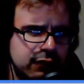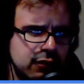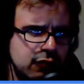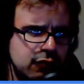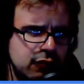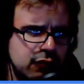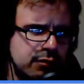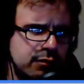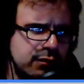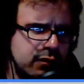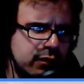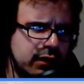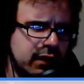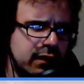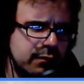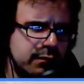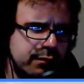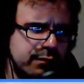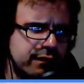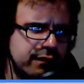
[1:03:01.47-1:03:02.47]
YouTube
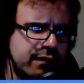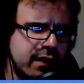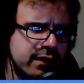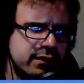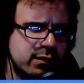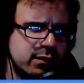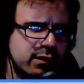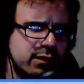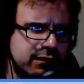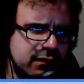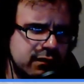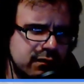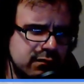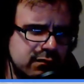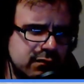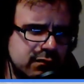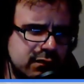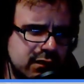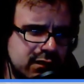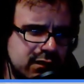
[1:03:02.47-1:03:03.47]
can provide you with
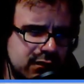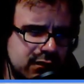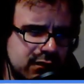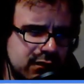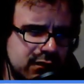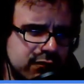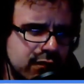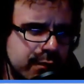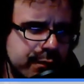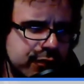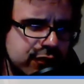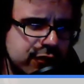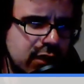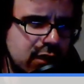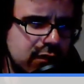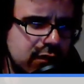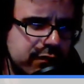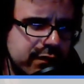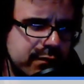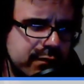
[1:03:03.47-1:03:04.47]
some. It's rubbish, a
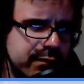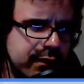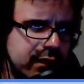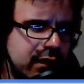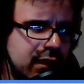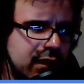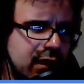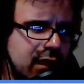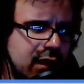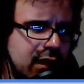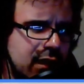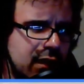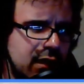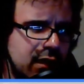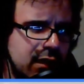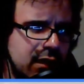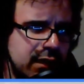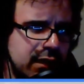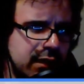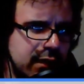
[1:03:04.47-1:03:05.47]
lot of it, but
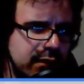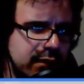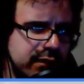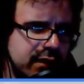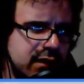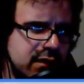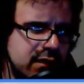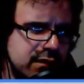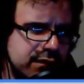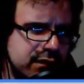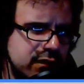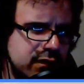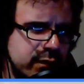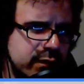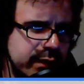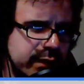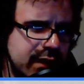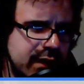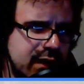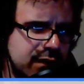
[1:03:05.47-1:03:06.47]
they're even
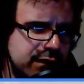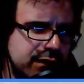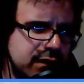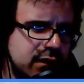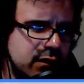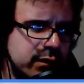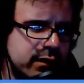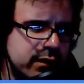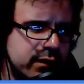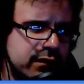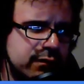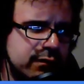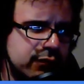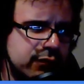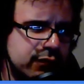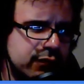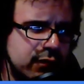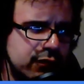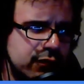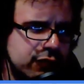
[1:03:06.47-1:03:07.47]
doing that if they're doing
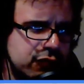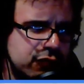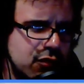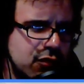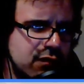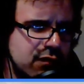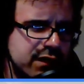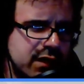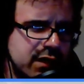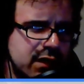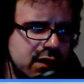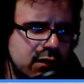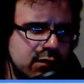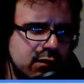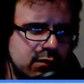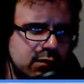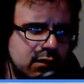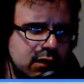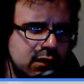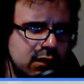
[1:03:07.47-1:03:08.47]
some sort of short
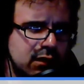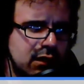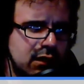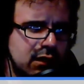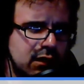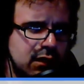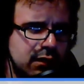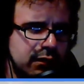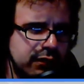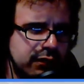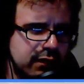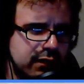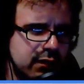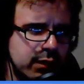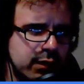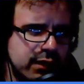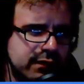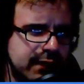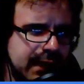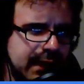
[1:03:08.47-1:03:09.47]
video, because they
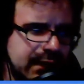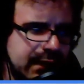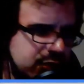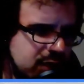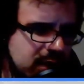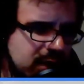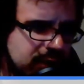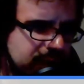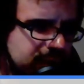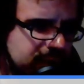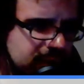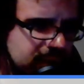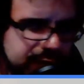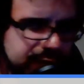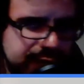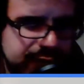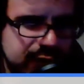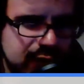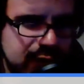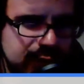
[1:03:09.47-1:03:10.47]
don't want to take the chance
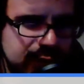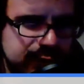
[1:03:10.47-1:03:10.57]
of